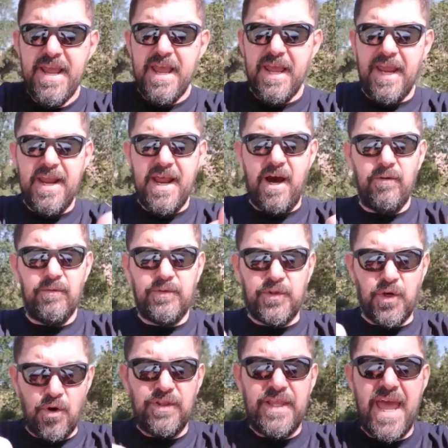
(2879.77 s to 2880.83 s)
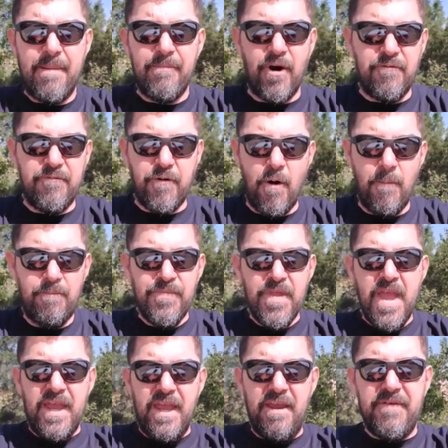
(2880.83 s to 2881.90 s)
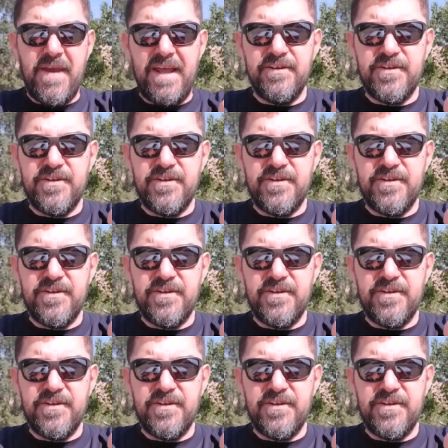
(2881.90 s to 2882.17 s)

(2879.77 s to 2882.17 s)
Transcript: you know, through them or from even